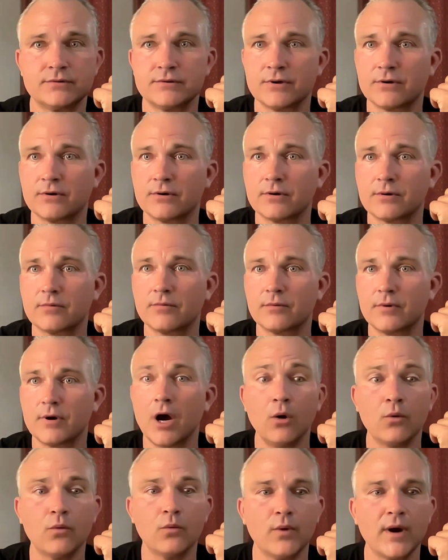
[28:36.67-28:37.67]
Turn.
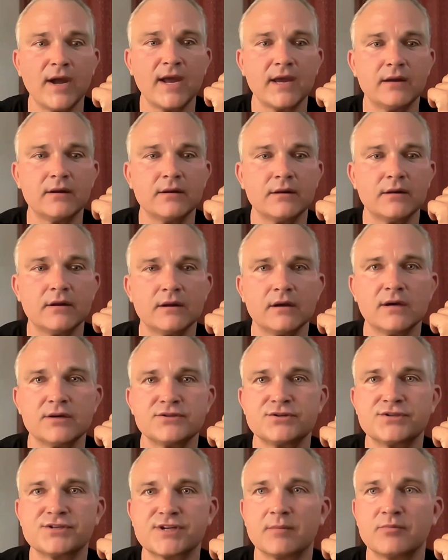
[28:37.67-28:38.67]
Oh, wait, I
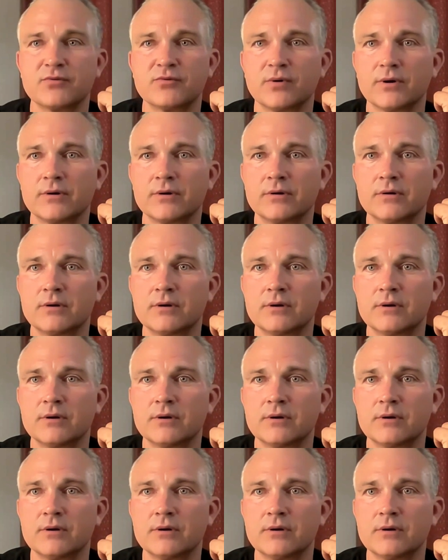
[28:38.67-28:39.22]
just skipped one.